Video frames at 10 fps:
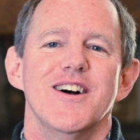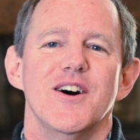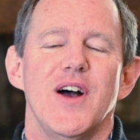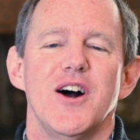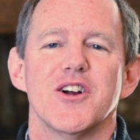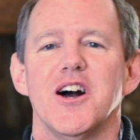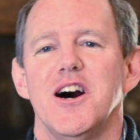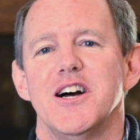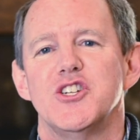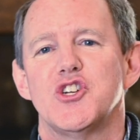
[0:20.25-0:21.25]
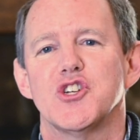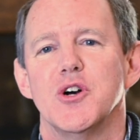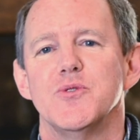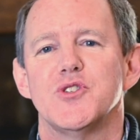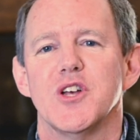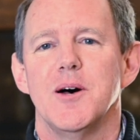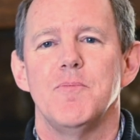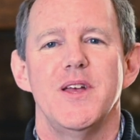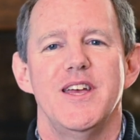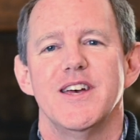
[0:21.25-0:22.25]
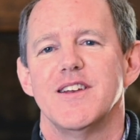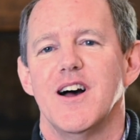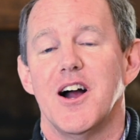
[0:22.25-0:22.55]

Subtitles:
of how God shows up in